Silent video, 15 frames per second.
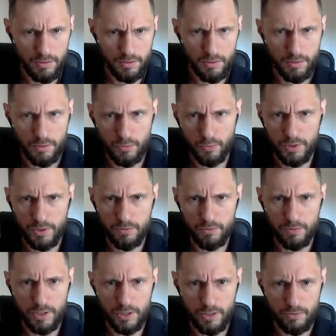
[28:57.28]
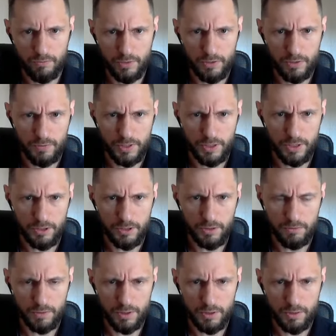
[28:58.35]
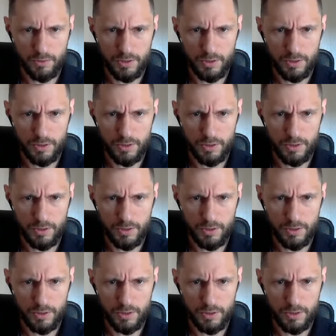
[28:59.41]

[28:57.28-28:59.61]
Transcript: We're reading verification results,